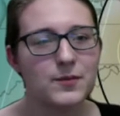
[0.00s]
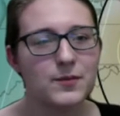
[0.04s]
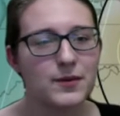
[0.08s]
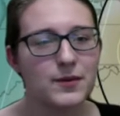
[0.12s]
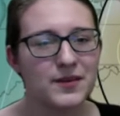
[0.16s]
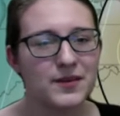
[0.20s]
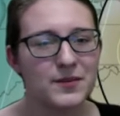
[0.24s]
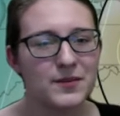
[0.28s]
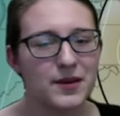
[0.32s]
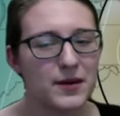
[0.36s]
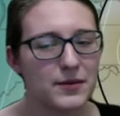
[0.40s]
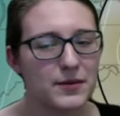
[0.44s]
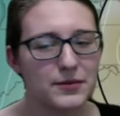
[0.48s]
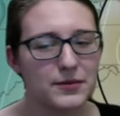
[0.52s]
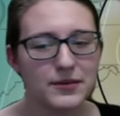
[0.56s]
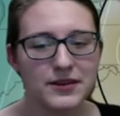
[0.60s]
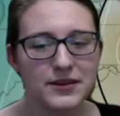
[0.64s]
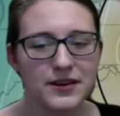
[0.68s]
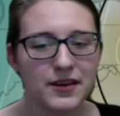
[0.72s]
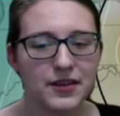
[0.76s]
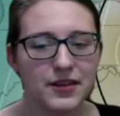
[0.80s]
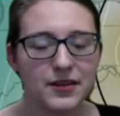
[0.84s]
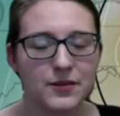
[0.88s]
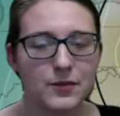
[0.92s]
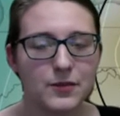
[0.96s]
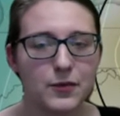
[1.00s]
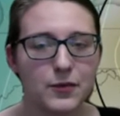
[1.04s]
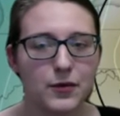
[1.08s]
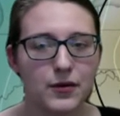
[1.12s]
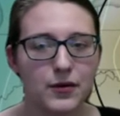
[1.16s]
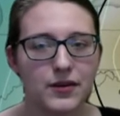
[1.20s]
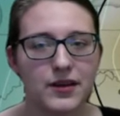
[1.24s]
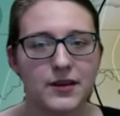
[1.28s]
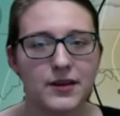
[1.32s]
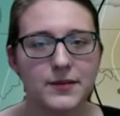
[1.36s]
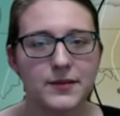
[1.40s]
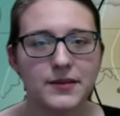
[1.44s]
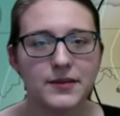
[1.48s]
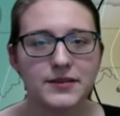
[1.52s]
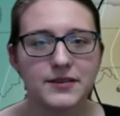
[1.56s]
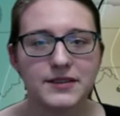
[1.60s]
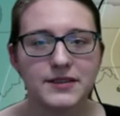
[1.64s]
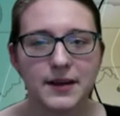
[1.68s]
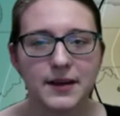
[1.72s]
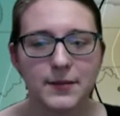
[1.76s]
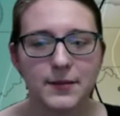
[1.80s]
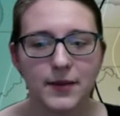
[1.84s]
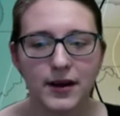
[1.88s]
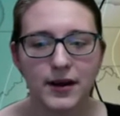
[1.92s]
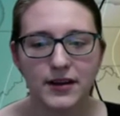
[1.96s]
but probably nothing more than about
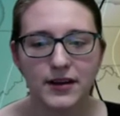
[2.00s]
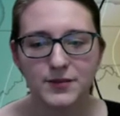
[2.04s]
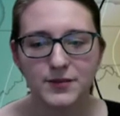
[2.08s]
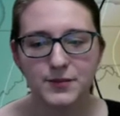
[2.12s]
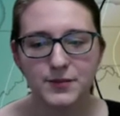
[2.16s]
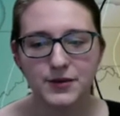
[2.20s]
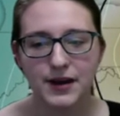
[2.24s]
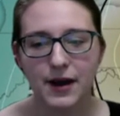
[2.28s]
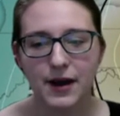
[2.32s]
ten miles per